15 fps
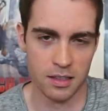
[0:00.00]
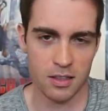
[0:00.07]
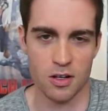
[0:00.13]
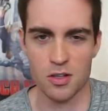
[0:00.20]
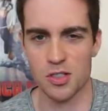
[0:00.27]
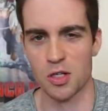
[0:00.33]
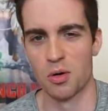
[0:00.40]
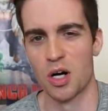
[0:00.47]

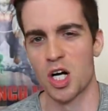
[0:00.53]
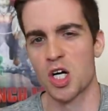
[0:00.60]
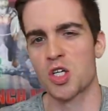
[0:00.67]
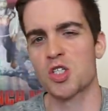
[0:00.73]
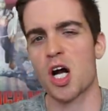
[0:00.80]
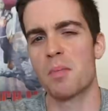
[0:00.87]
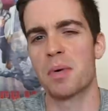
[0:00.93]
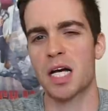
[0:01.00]
Also,
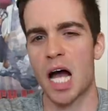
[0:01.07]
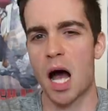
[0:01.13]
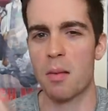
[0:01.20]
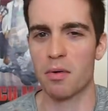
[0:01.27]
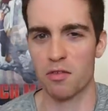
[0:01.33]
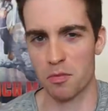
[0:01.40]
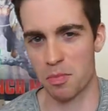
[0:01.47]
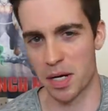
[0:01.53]
drop a
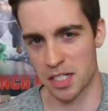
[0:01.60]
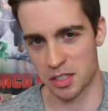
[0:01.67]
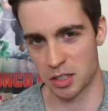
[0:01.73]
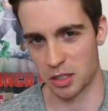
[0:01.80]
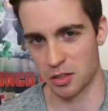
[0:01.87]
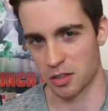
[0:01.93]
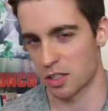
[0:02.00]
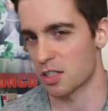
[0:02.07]
comment for Best
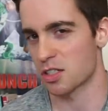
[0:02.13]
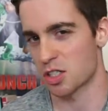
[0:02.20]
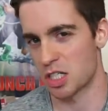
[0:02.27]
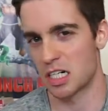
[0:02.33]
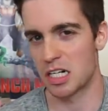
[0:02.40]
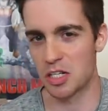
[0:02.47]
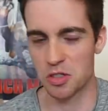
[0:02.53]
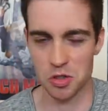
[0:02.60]
Girl, because
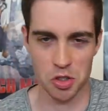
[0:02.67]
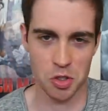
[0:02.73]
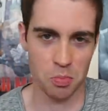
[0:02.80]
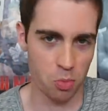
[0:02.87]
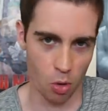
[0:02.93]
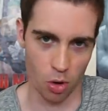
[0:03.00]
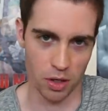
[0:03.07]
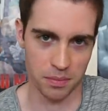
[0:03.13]
she needs your
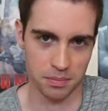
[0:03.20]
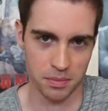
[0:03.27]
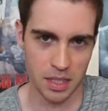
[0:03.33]
support.